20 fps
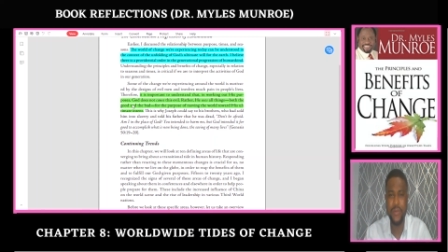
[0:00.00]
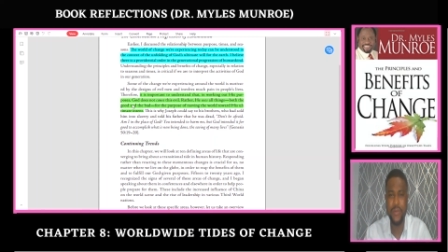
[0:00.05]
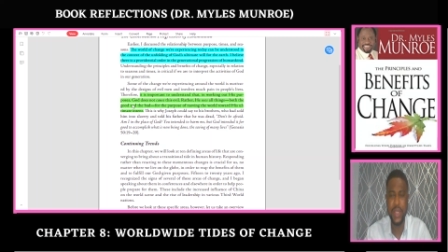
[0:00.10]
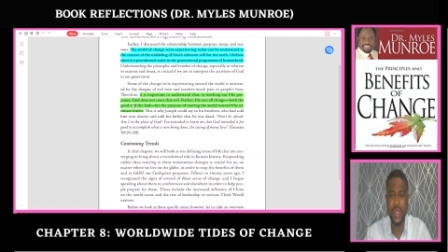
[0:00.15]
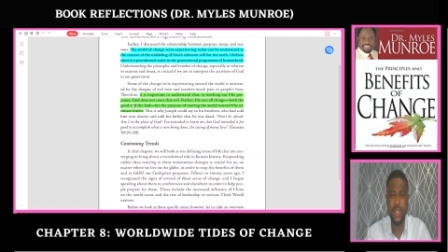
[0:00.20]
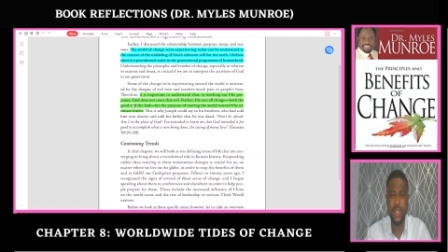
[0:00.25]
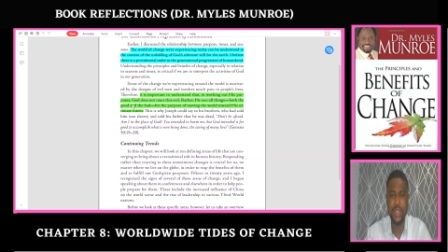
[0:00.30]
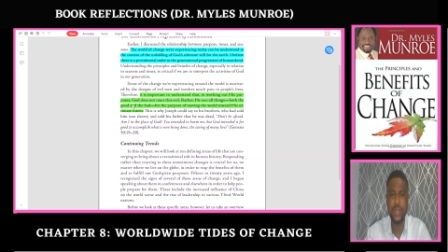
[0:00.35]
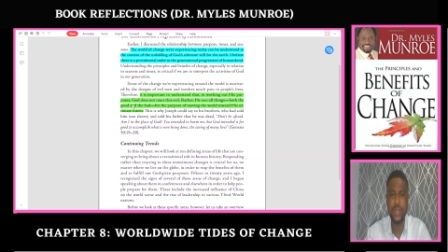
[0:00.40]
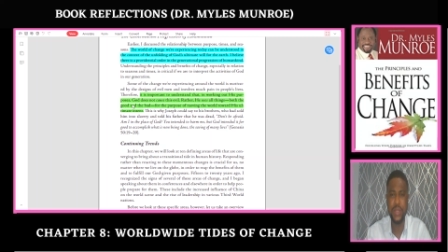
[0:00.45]

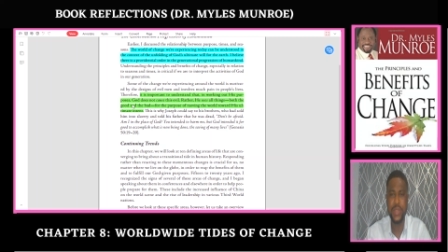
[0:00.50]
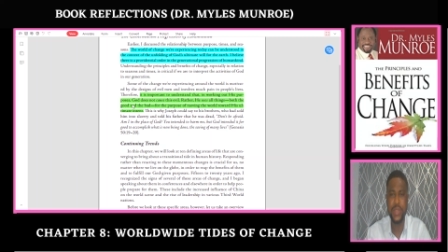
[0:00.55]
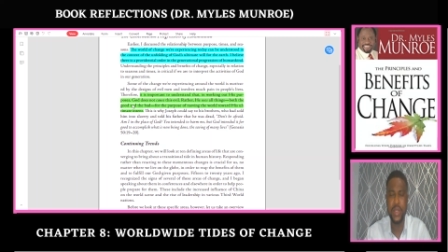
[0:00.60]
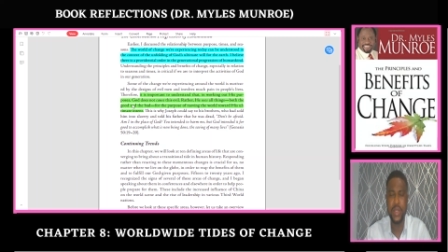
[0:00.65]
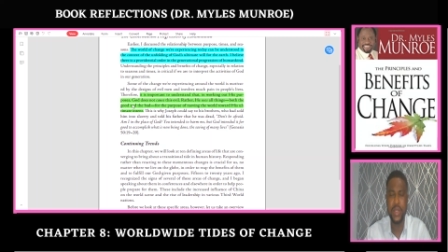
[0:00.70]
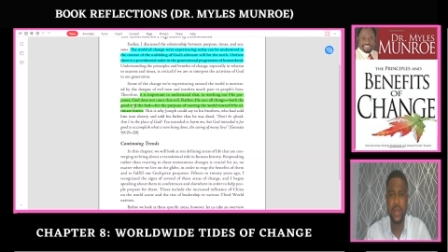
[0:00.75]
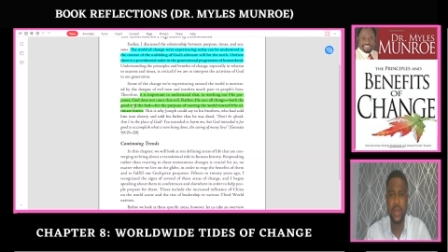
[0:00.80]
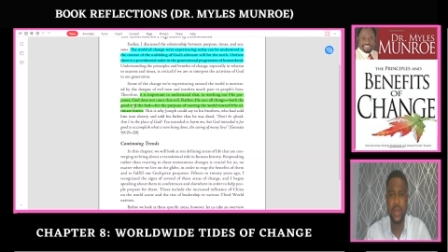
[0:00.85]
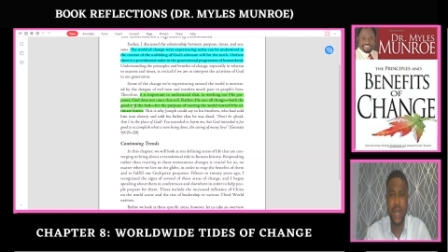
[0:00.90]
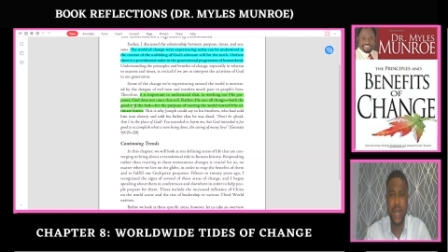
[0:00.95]
Egypt
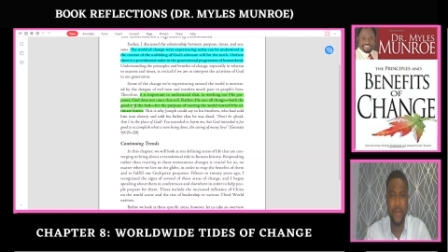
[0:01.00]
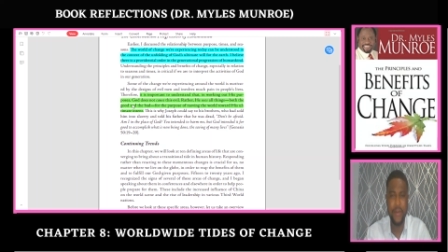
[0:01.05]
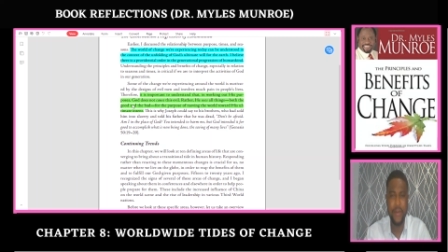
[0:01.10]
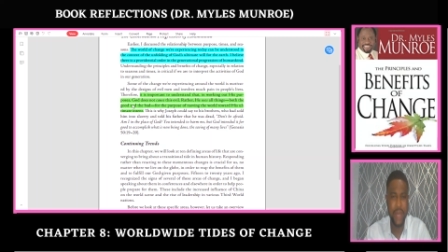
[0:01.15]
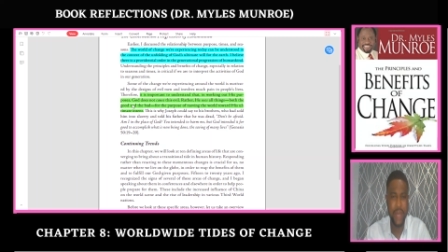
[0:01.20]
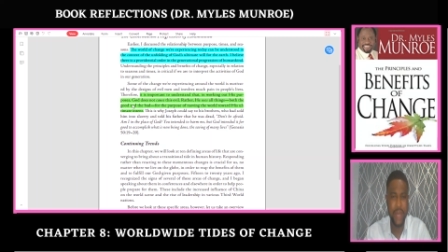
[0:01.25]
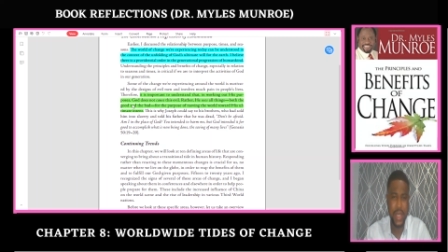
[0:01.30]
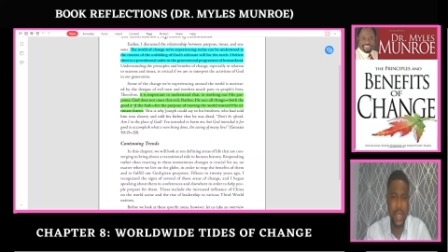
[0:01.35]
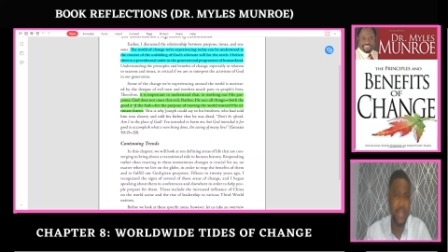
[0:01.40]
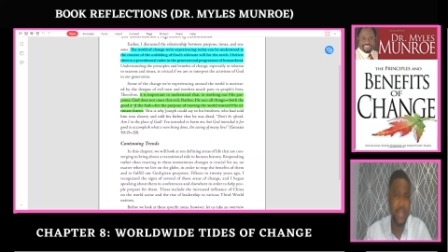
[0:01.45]

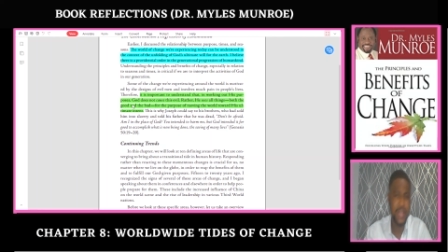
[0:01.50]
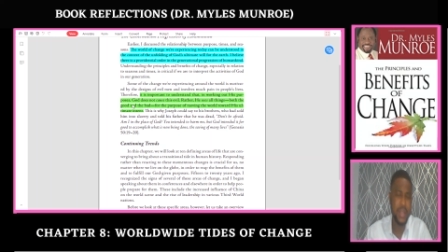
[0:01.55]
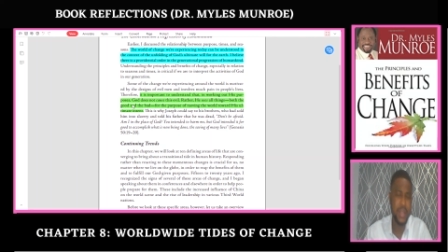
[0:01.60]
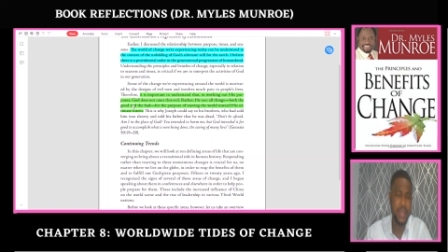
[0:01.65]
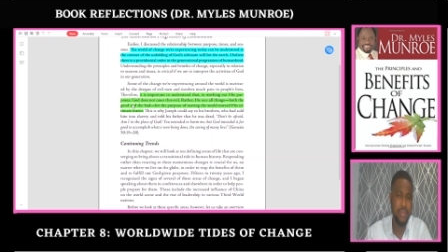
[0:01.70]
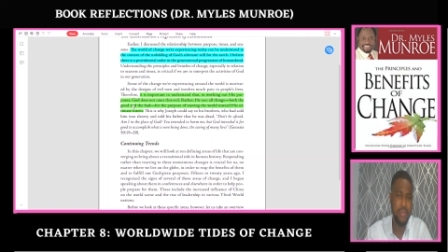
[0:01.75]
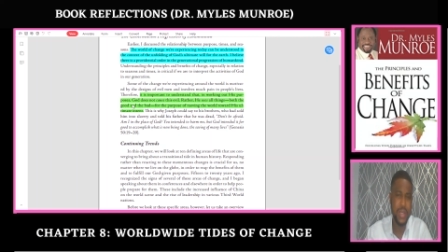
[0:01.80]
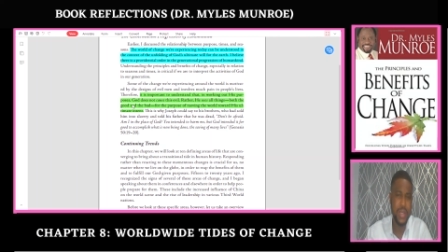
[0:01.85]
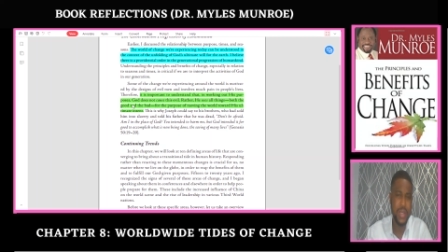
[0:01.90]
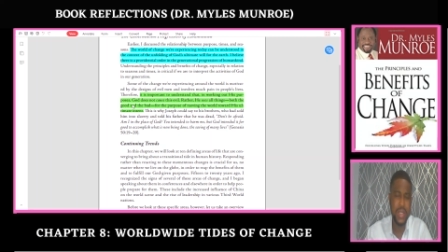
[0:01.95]
after
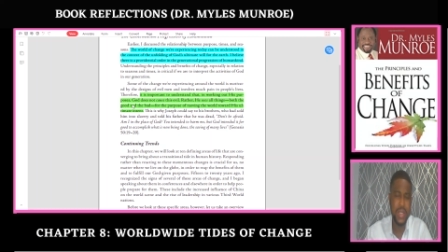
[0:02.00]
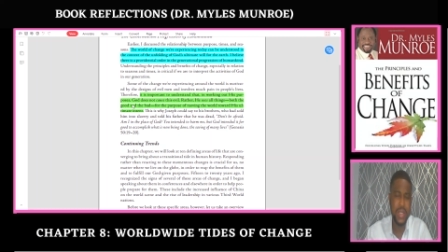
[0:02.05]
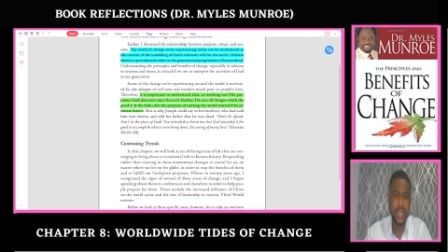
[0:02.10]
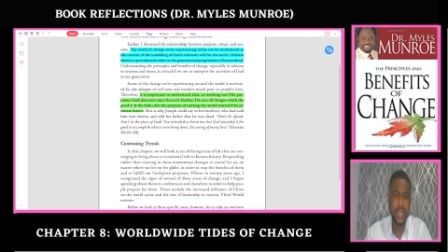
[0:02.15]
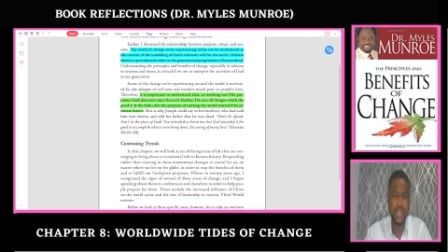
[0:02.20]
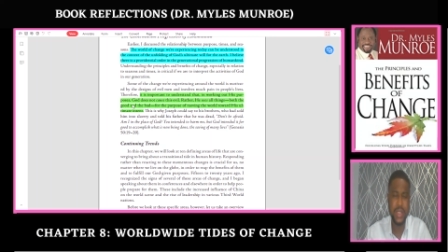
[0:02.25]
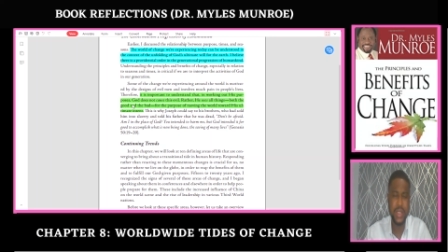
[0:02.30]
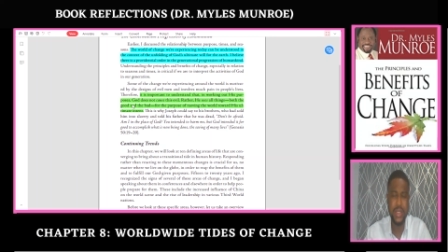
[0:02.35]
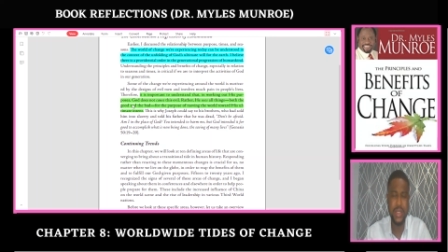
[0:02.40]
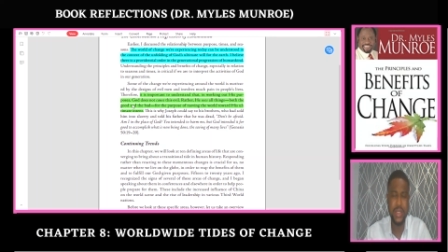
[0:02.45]
interpreting the,